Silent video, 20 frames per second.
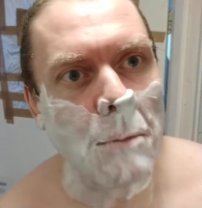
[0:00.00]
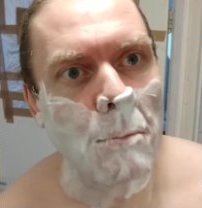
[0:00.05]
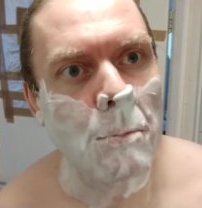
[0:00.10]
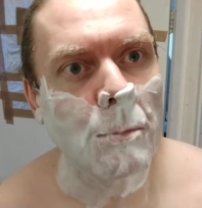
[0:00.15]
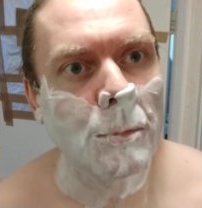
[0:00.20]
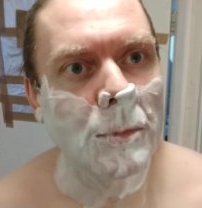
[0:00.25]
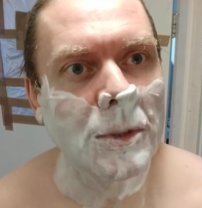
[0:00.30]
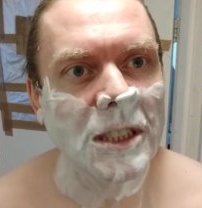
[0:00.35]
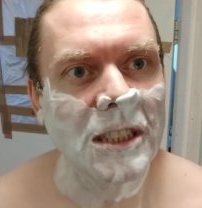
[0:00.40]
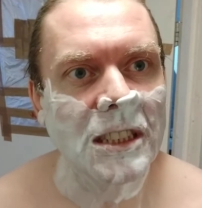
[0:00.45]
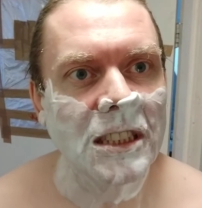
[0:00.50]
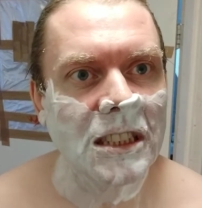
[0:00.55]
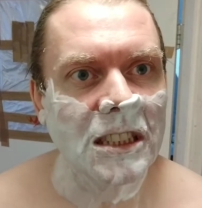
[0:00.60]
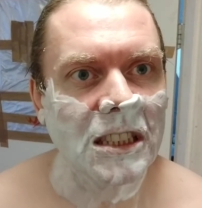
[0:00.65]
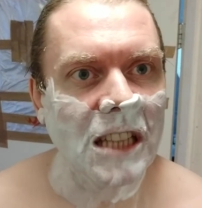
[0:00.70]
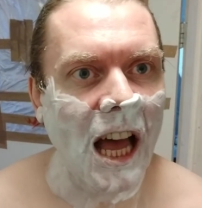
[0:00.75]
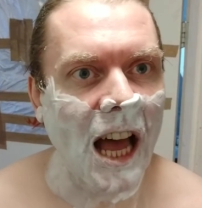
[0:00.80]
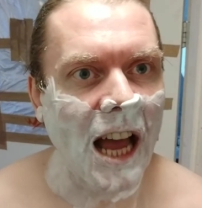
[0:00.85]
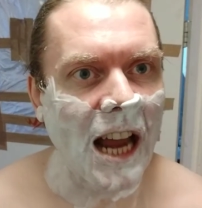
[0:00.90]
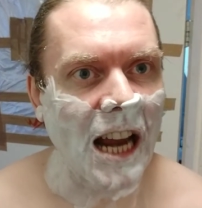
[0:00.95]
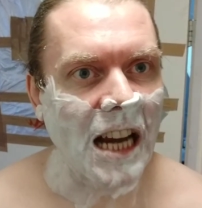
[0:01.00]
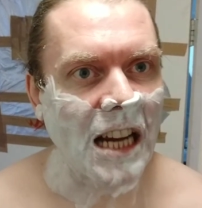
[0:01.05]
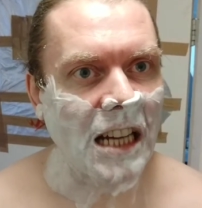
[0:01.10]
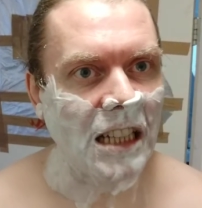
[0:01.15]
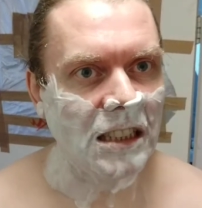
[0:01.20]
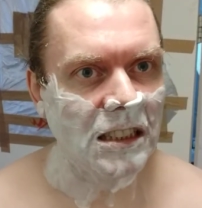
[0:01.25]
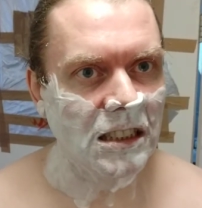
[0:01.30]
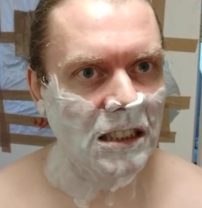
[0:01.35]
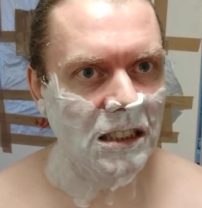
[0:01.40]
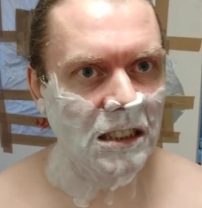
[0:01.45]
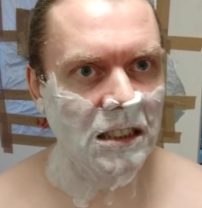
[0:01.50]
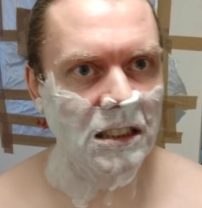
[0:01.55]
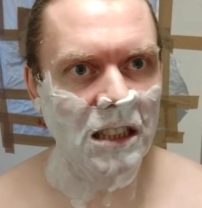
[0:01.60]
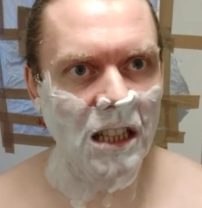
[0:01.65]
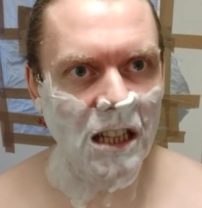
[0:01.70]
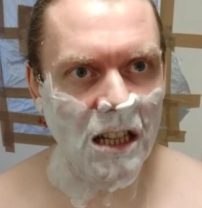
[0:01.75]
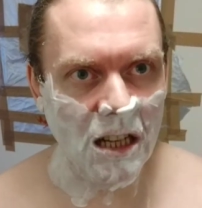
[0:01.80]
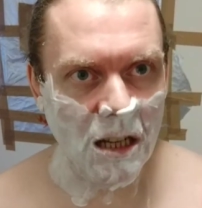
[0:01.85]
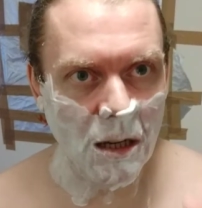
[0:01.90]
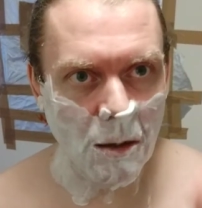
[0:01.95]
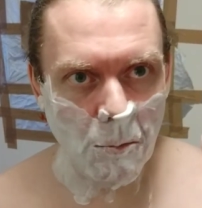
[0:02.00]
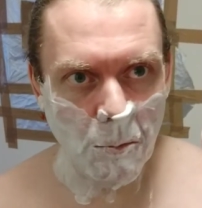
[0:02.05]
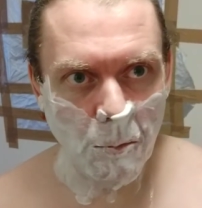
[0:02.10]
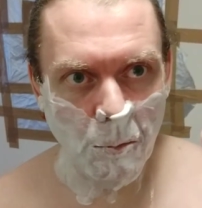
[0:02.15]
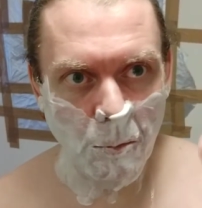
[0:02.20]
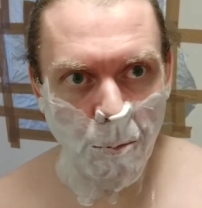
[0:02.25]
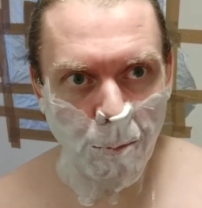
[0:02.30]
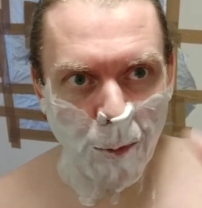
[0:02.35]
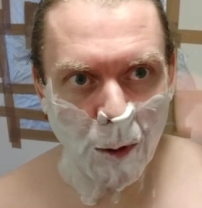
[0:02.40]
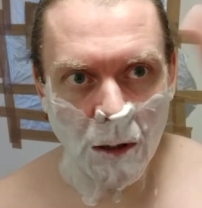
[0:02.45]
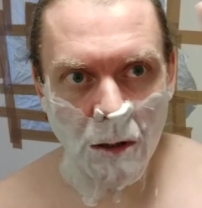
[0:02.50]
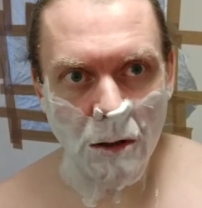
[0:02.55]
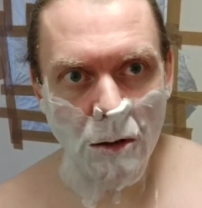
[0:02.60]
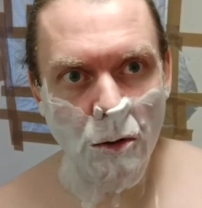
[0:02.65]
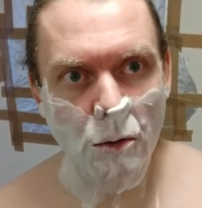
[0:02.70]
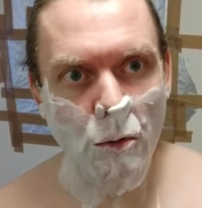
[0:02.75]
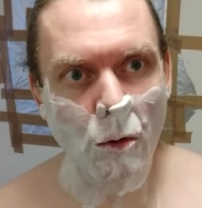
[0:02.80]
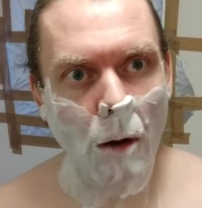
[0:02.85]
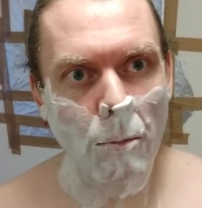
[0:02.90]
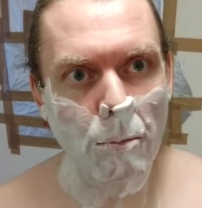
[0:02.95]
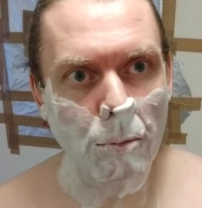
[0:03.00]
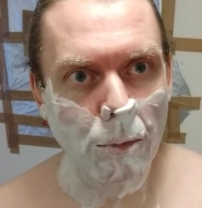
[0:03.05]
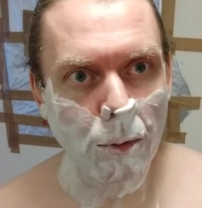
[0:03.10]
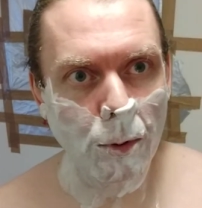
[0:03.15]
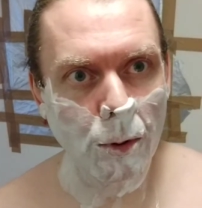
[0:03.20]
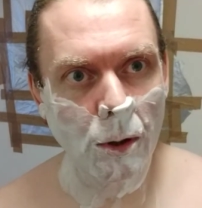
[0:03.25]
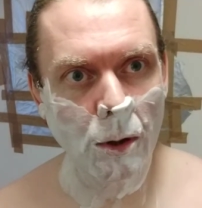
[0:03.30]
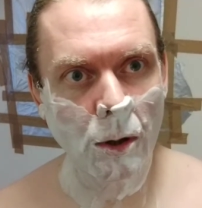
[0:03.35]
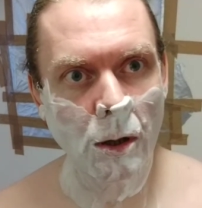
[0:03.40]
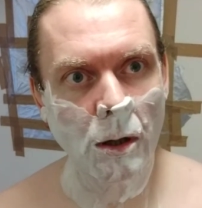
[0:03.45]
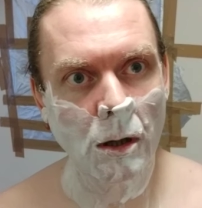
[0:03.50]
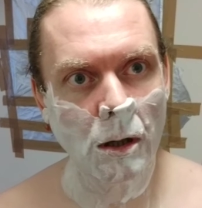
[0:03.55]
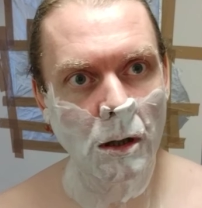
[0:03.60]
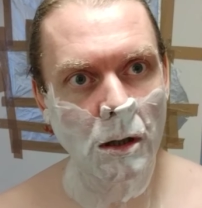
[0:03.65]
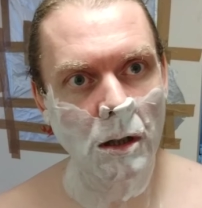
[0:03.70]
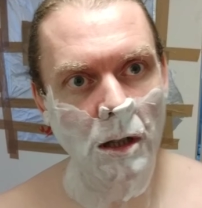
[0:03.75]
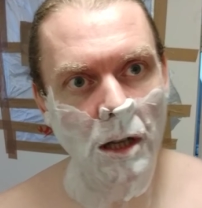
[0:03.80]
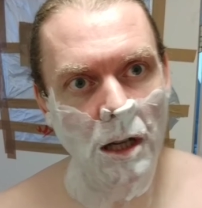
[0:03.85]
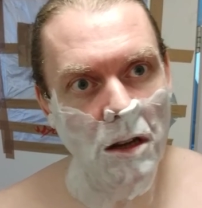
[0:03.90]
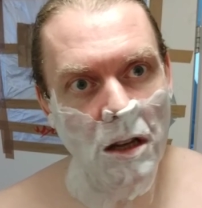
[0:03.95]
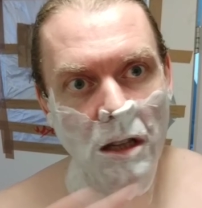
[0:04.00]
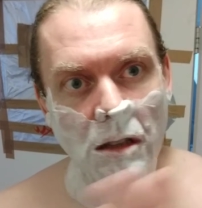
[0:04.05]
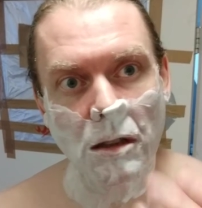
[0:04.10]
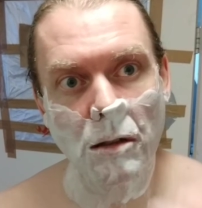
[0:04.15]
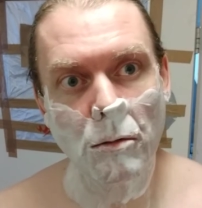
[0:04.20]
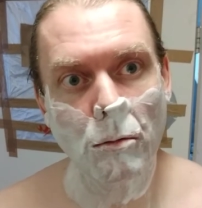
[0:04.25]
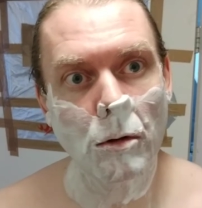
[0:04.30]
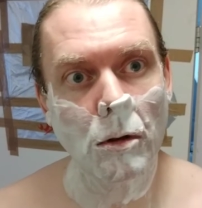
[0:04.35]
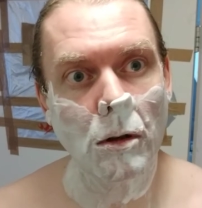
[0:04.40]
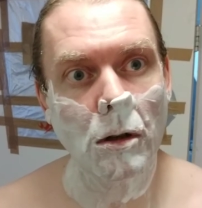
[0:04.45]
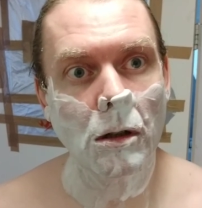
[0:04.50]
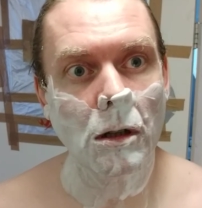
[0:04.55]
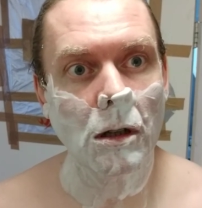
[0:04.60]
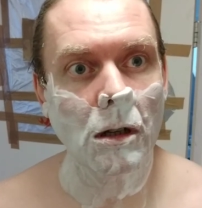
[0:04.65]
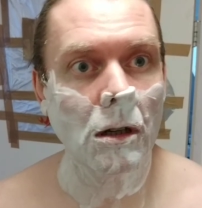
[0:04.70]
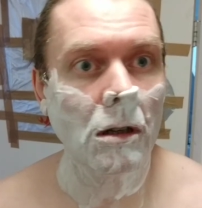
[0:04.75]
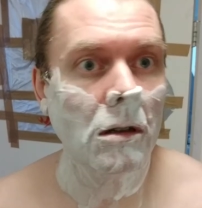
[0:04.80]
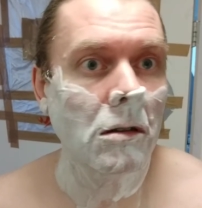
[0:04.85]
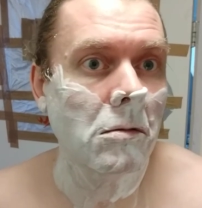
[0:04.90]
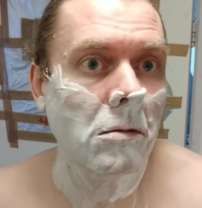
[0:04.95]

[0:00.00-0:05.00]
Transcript: sized drop, and you get the water.